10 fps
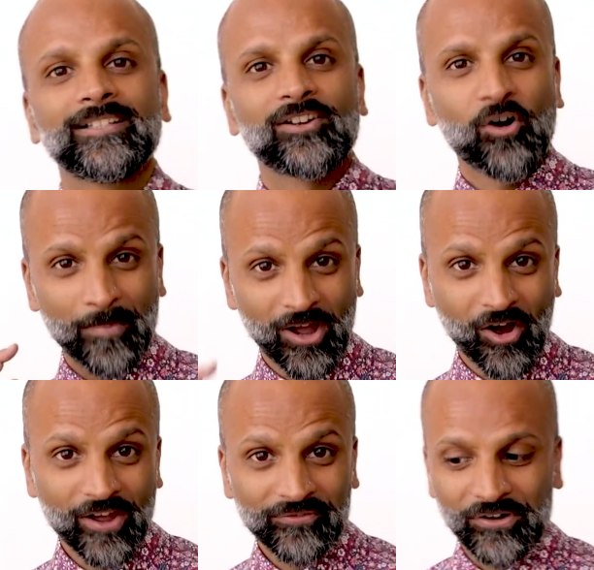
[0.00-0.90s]
on my
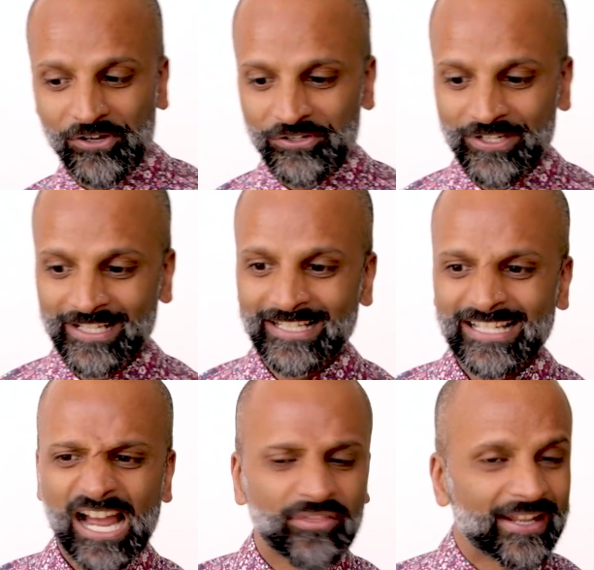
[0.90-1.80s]
iPhone.
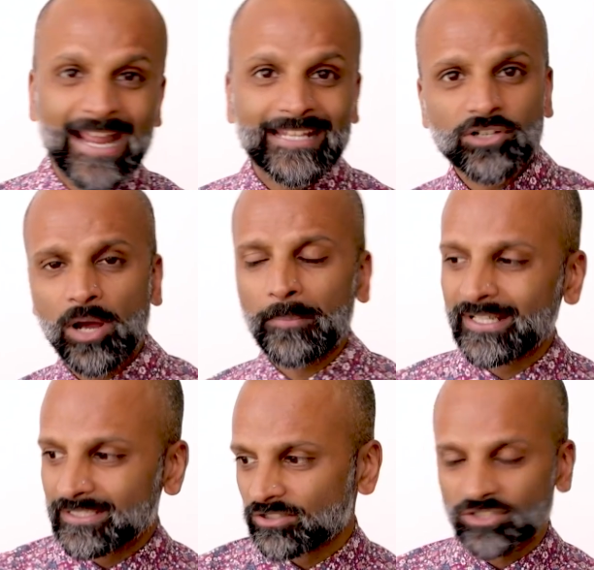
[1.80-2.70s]
And then anytime I
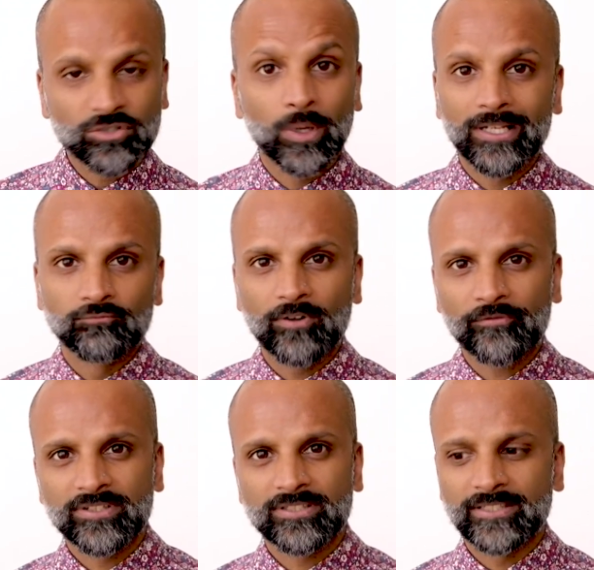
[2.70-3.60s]
need to just quickly
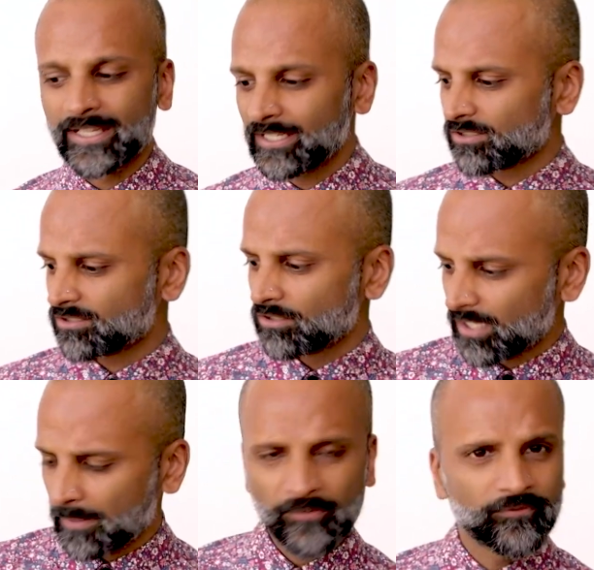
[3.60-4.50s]
reference the day, I just look
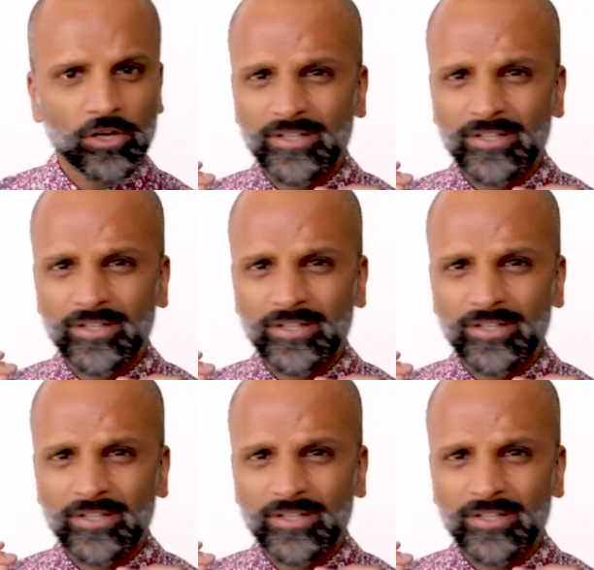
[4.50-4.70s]
at my phone.